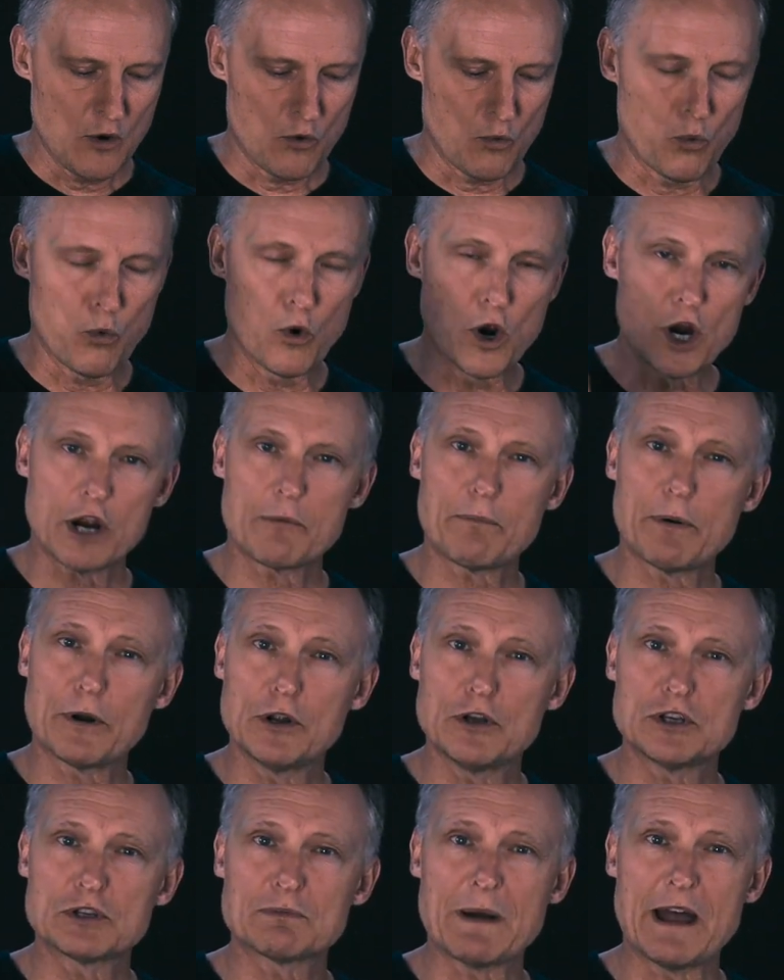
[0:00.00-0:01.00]
Work
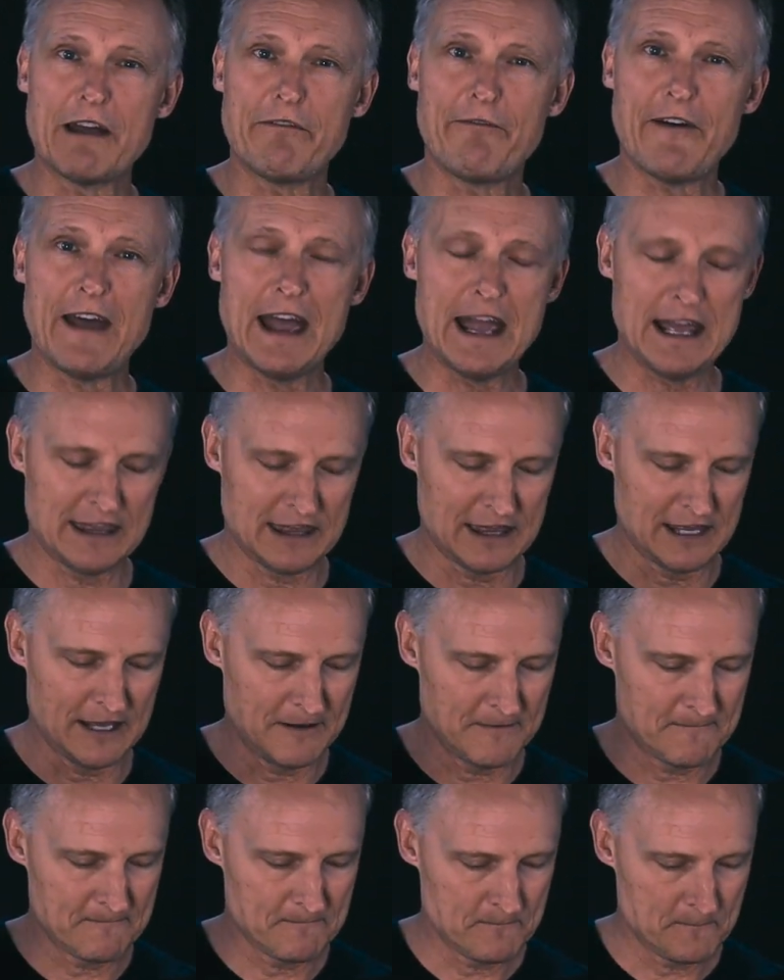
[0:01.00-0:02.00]
produced by faith,
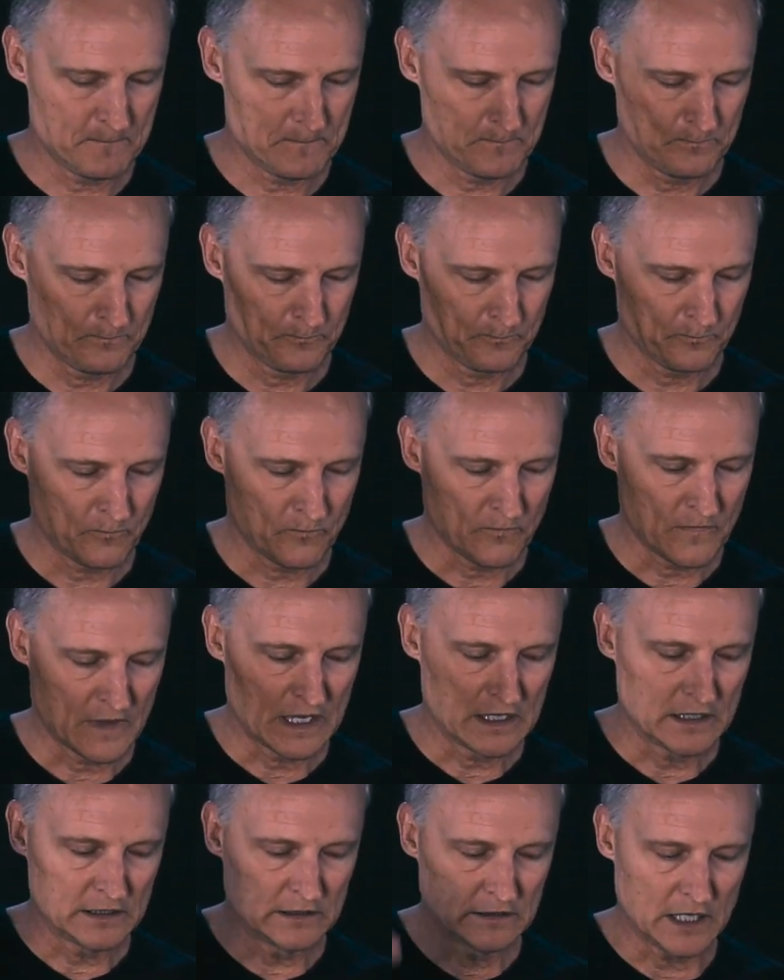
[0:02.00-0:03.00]

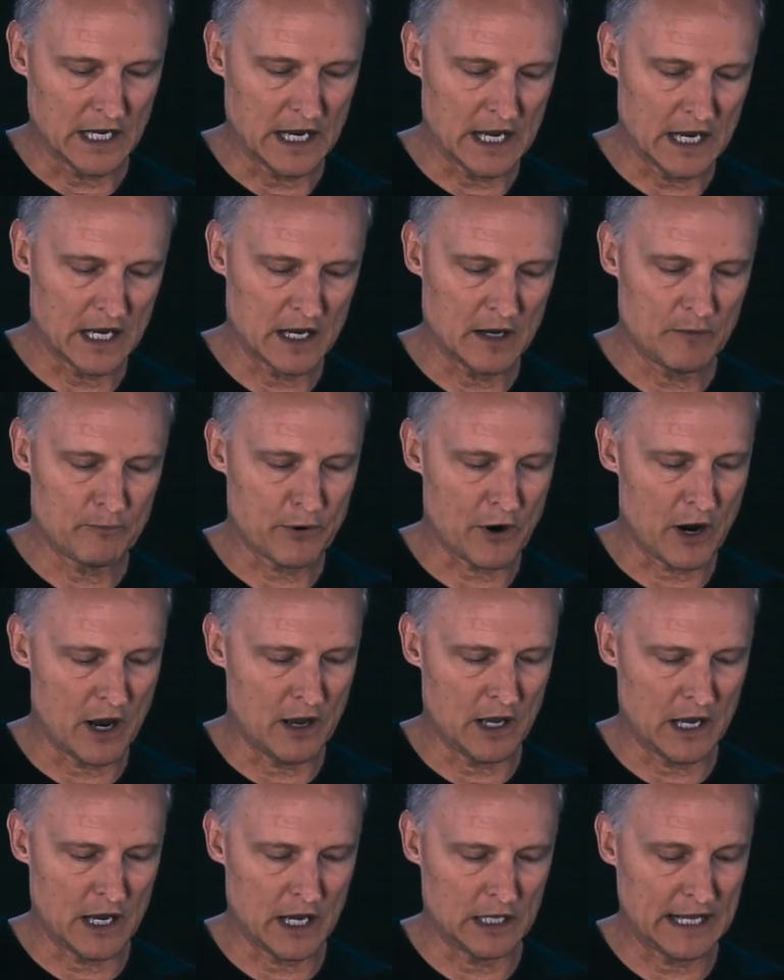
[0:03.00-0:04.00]

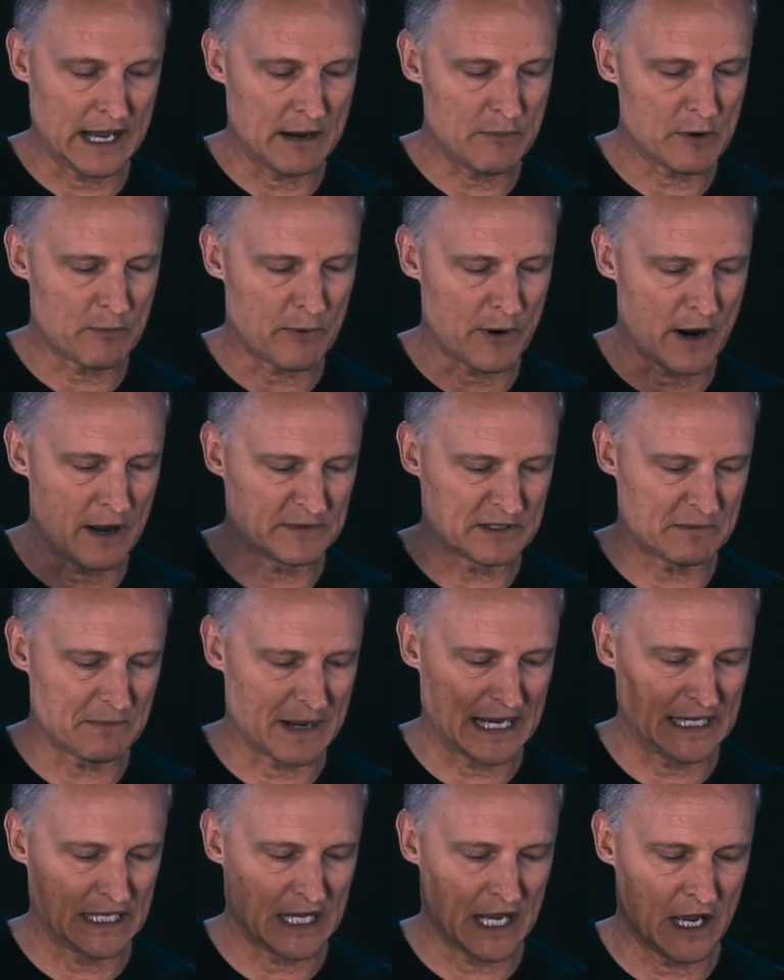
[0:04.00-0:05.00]
labor prompted
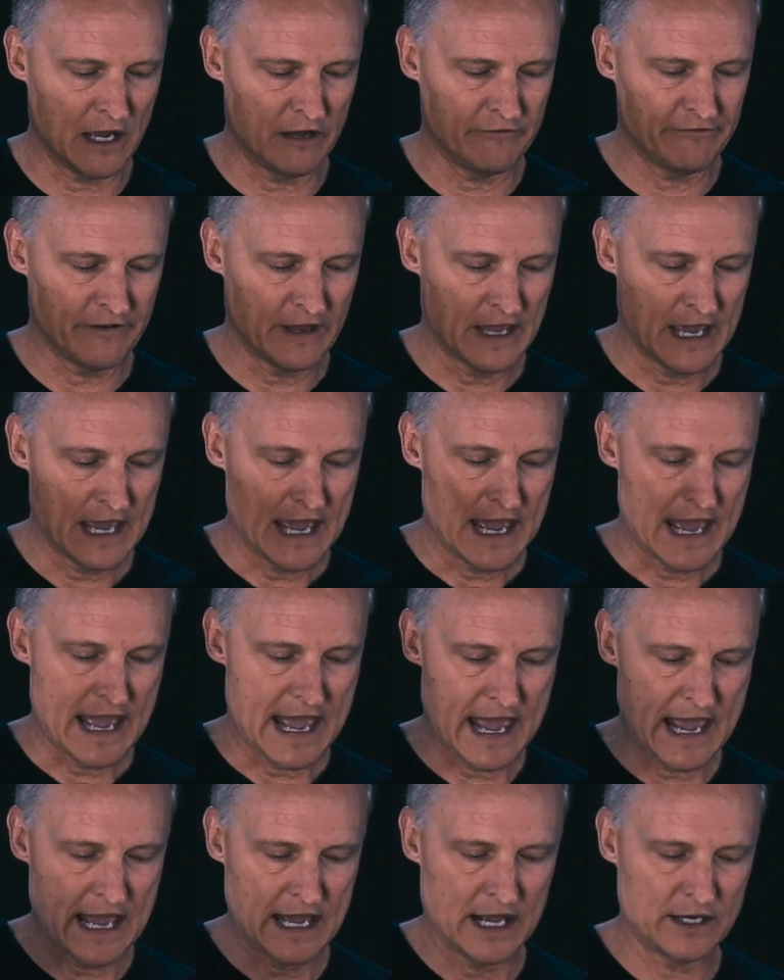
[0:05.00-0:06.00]
by love,
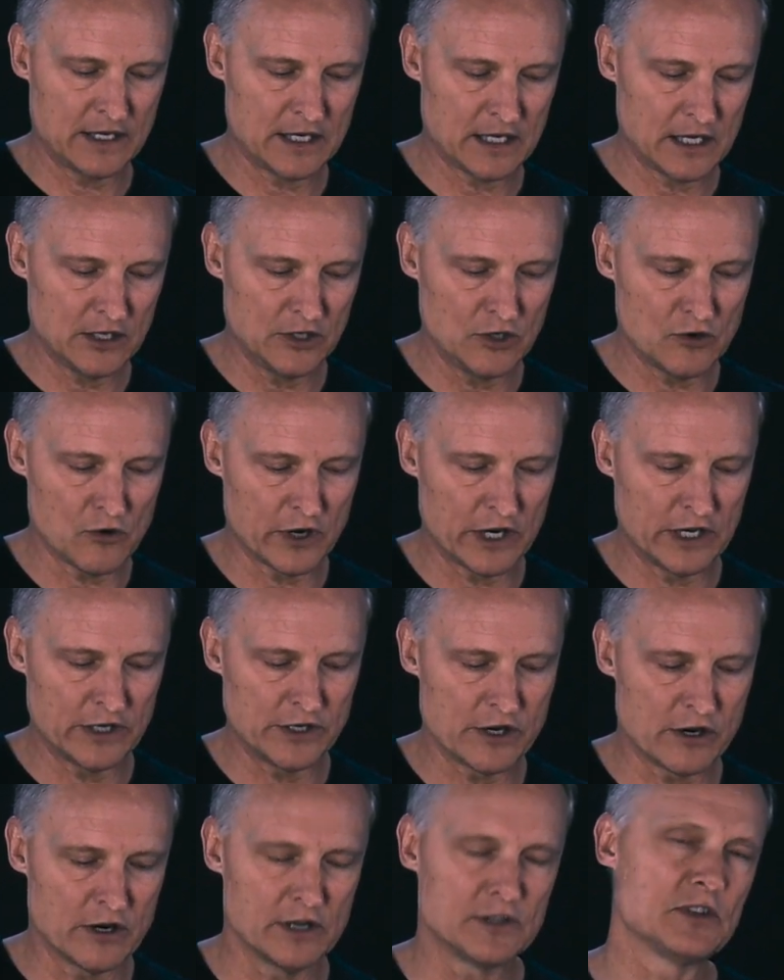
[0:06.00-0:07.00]
and your
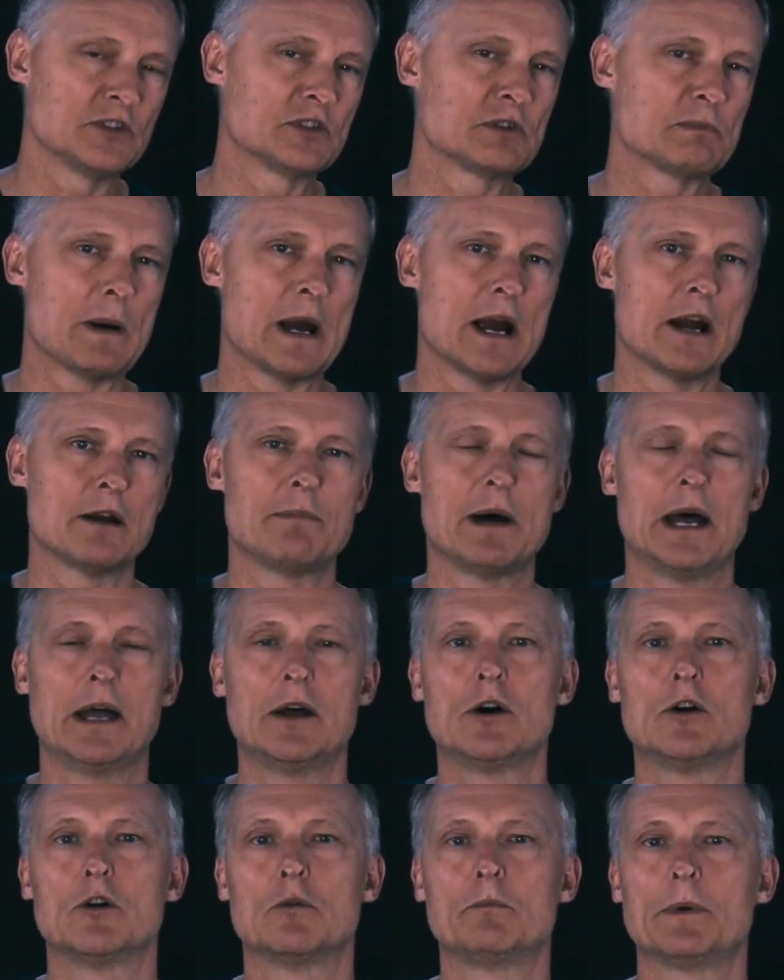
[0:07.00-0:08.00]
endurance inspired
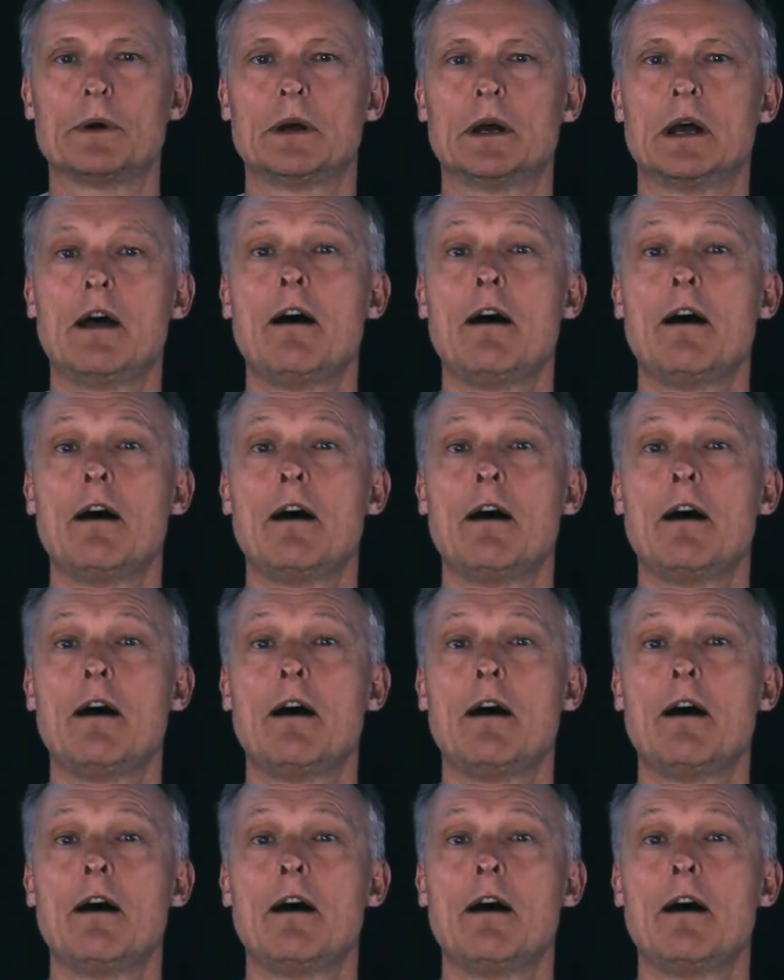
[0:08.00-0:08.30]
by hope.